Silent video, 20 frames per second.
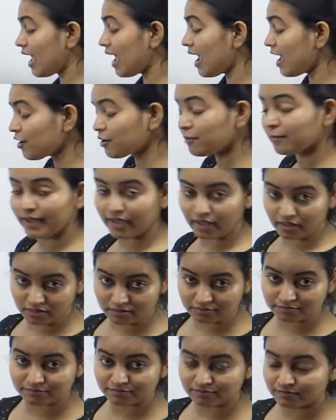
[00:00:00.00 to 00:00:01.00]

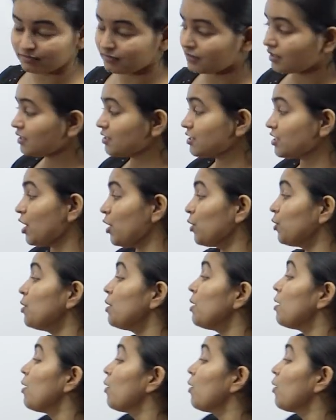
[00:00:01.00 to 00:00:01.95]
airmail. So